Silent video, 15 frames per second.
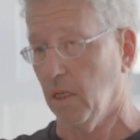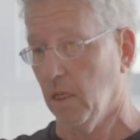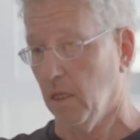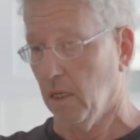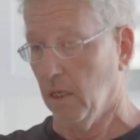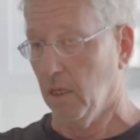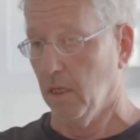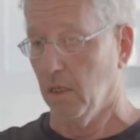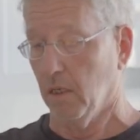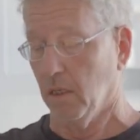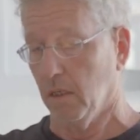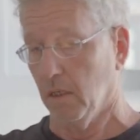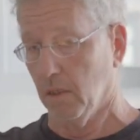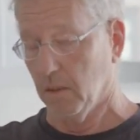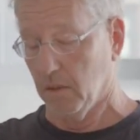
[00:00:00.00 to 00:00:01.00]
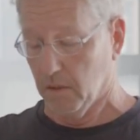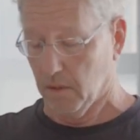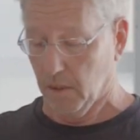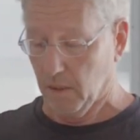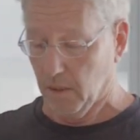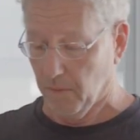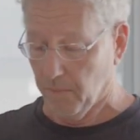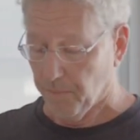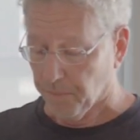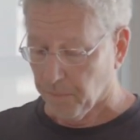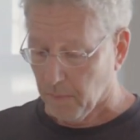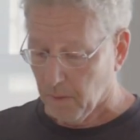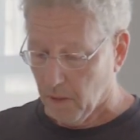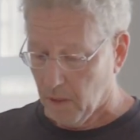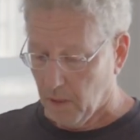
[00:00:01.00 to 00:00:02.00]
uh, the,
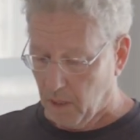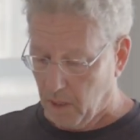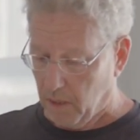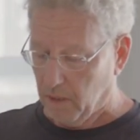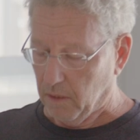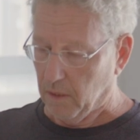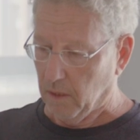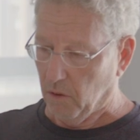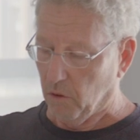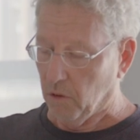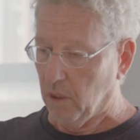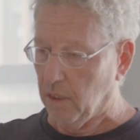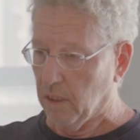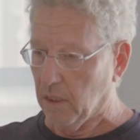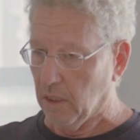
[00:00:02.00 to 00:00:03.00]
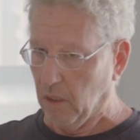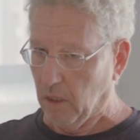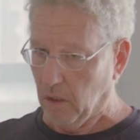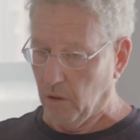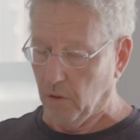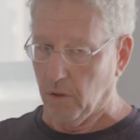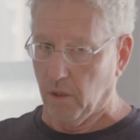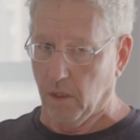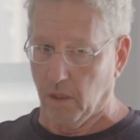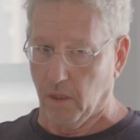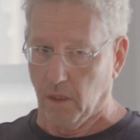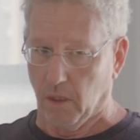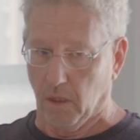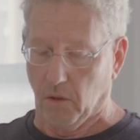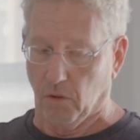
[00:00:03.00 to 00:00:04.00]
uh, the or, uh, or,
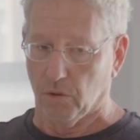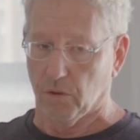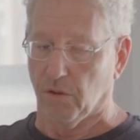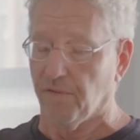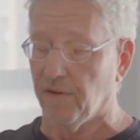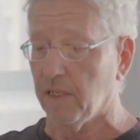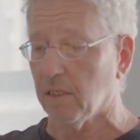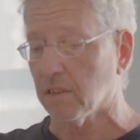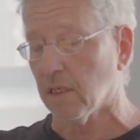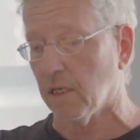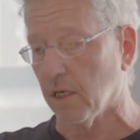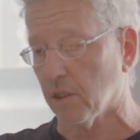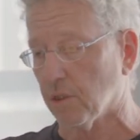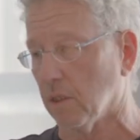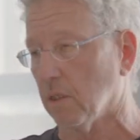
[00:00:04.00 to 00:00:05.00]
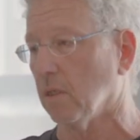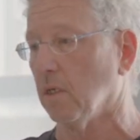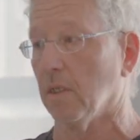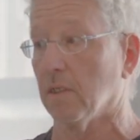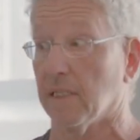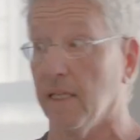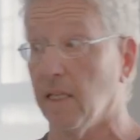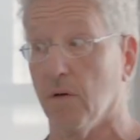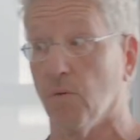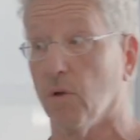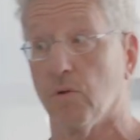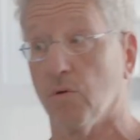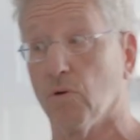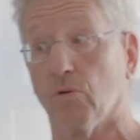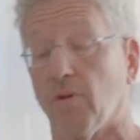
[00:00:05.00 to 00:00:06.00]
uh, order of leader selection, and say they
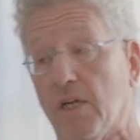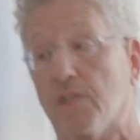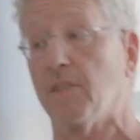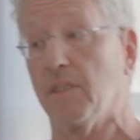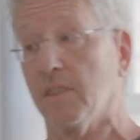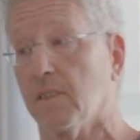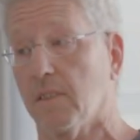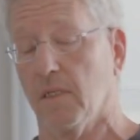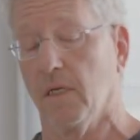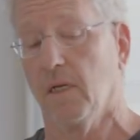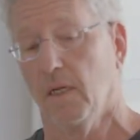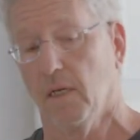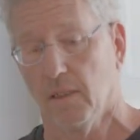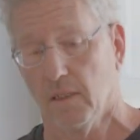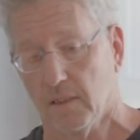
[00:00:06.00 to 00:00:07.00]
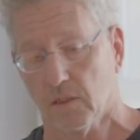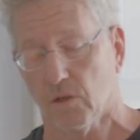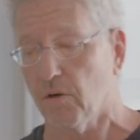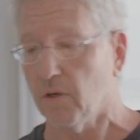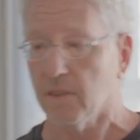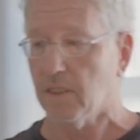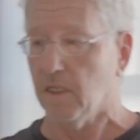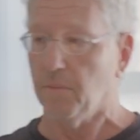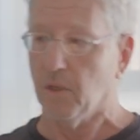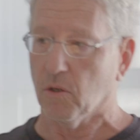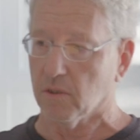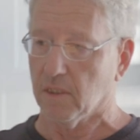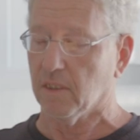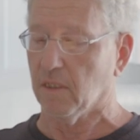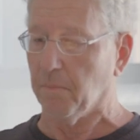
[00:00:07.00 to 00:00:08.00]
want to crash this, this currency
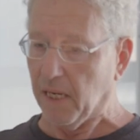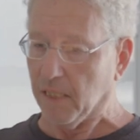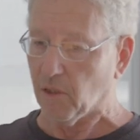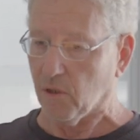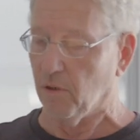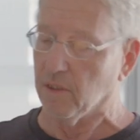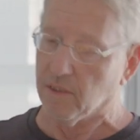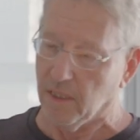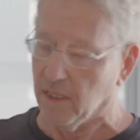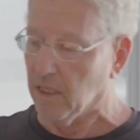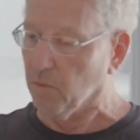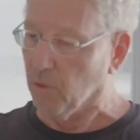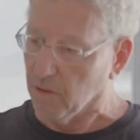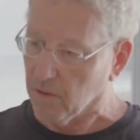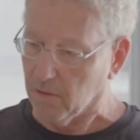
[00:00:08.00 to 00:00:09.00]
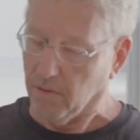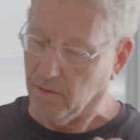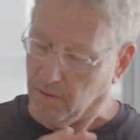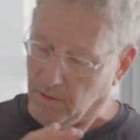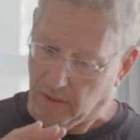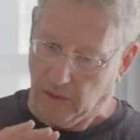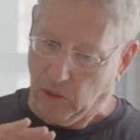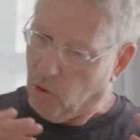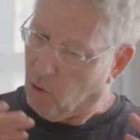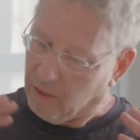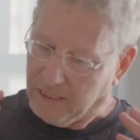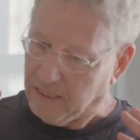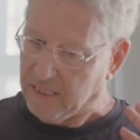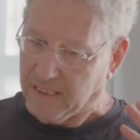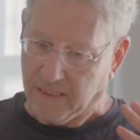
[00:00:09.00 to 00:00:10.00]
because it's a bad currency and they want all
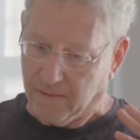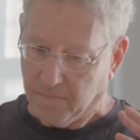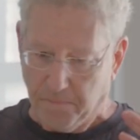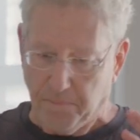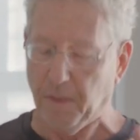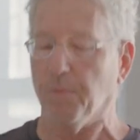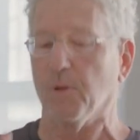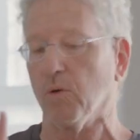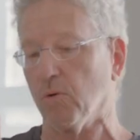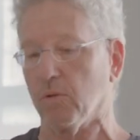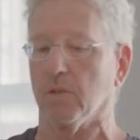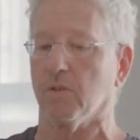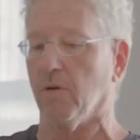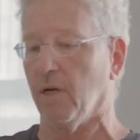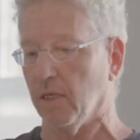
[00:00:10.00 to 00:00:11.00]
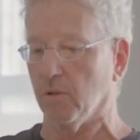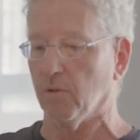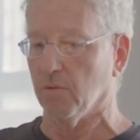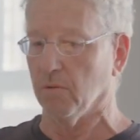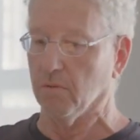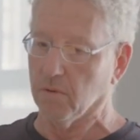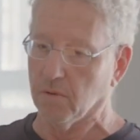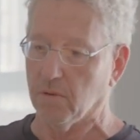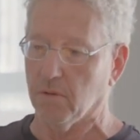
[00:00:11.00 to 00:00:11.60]
these people who are trying to